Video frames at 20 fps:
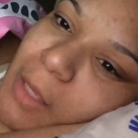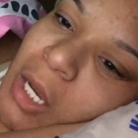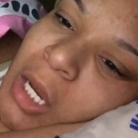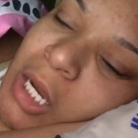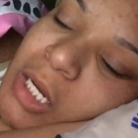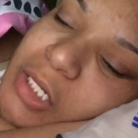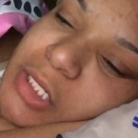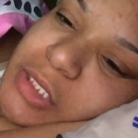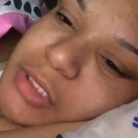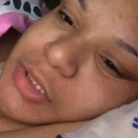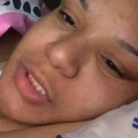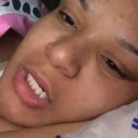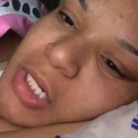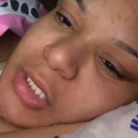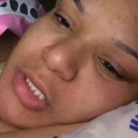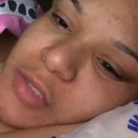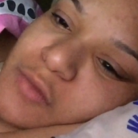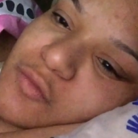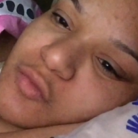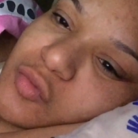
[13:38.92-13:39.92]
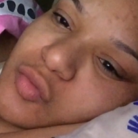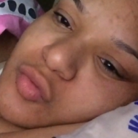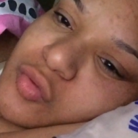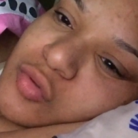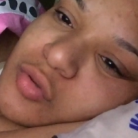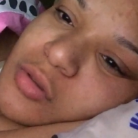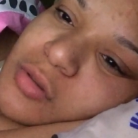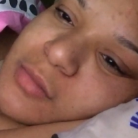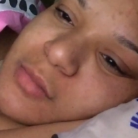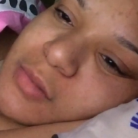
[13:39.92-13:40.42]
I need Chinese
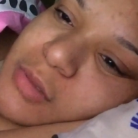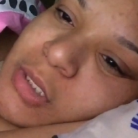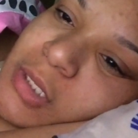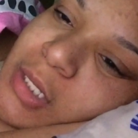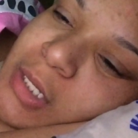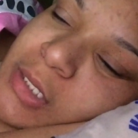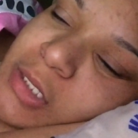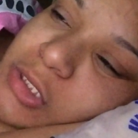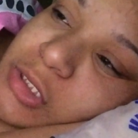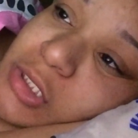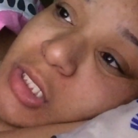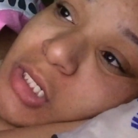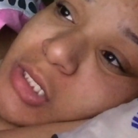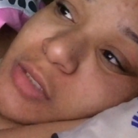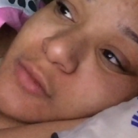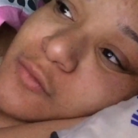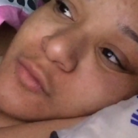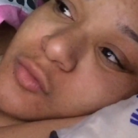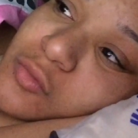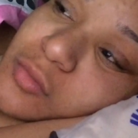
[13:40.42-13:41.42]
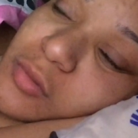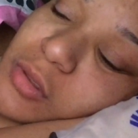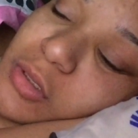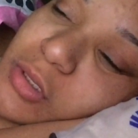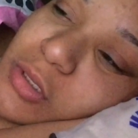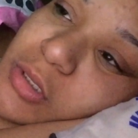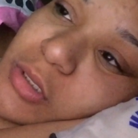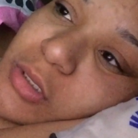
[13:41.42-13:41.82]
food, you know what I mean? Yeah, I need Chinese food,